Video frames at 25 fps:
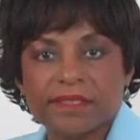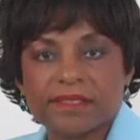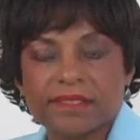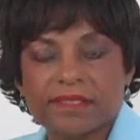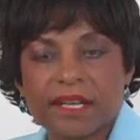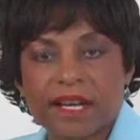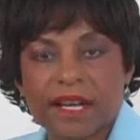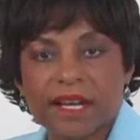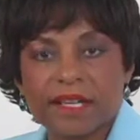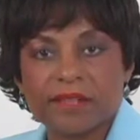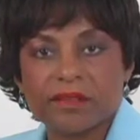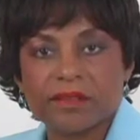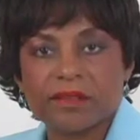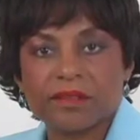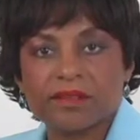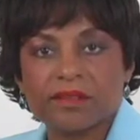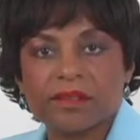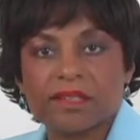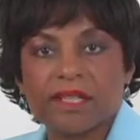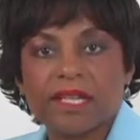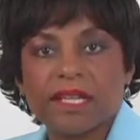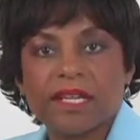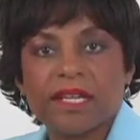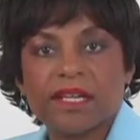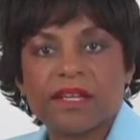entitled
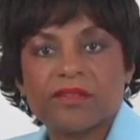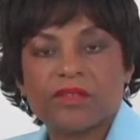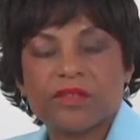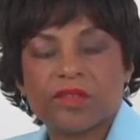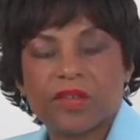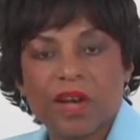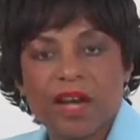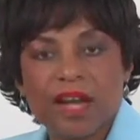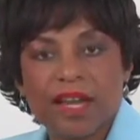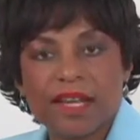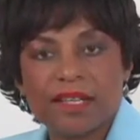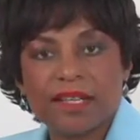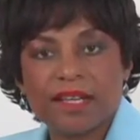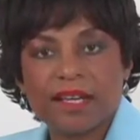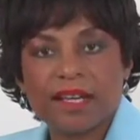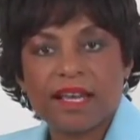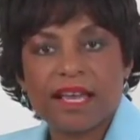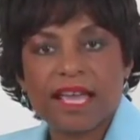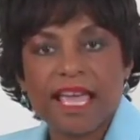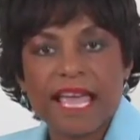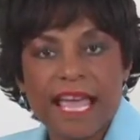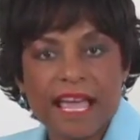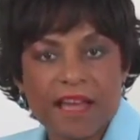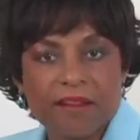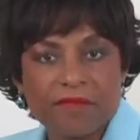China,
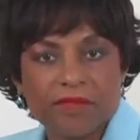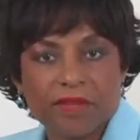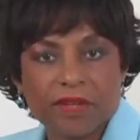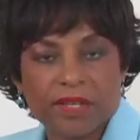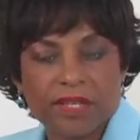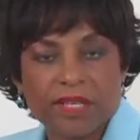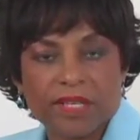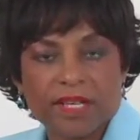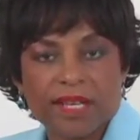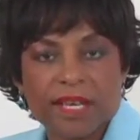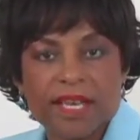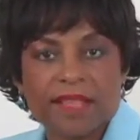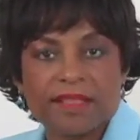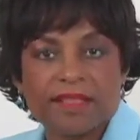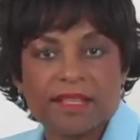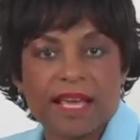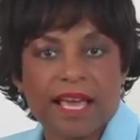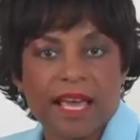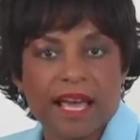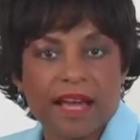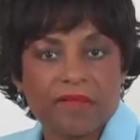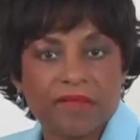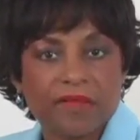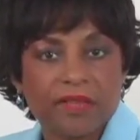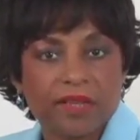Africa, and
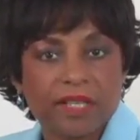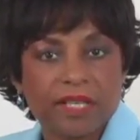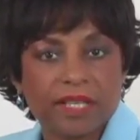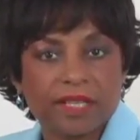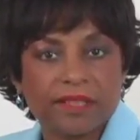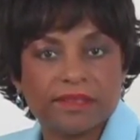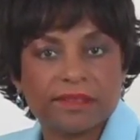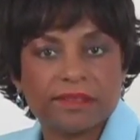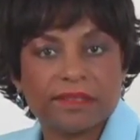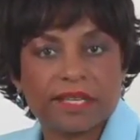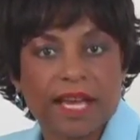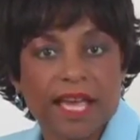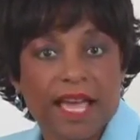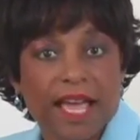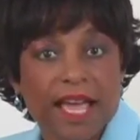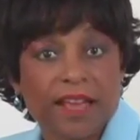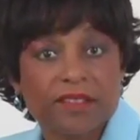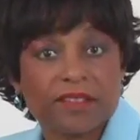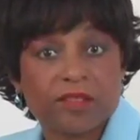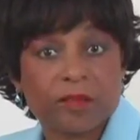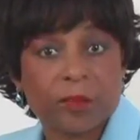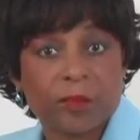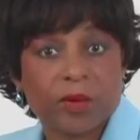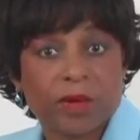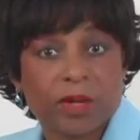the African
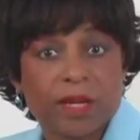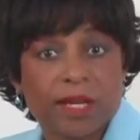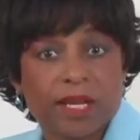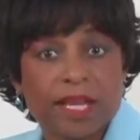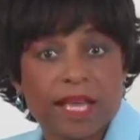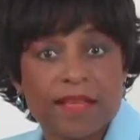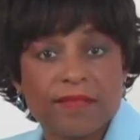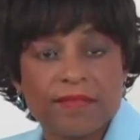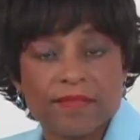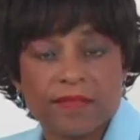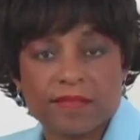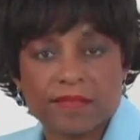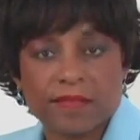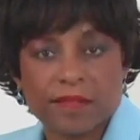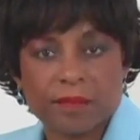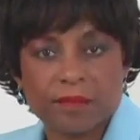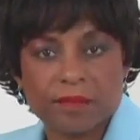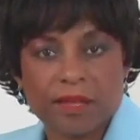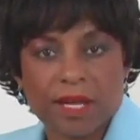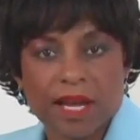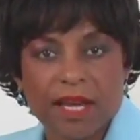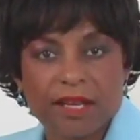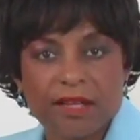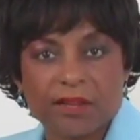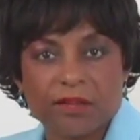Diaspora, and the
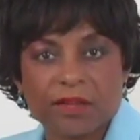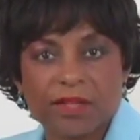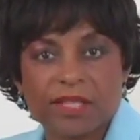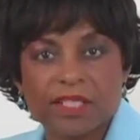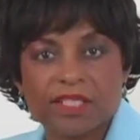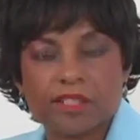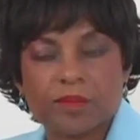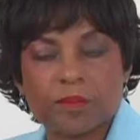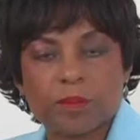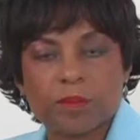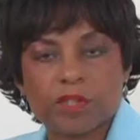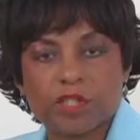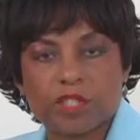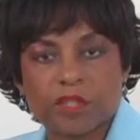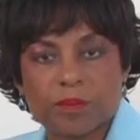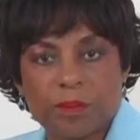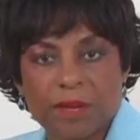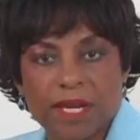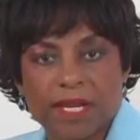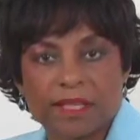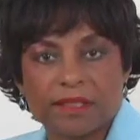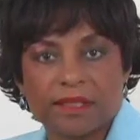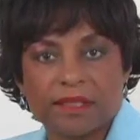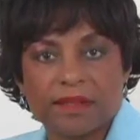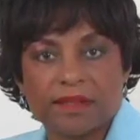subtitle is
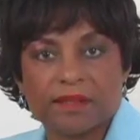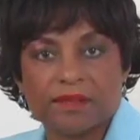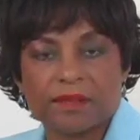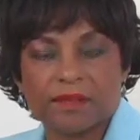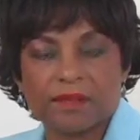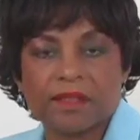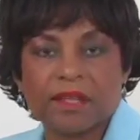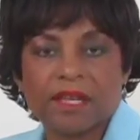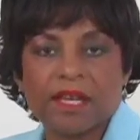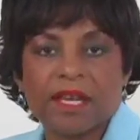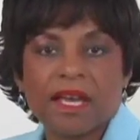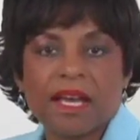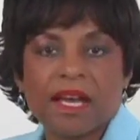Perspectives.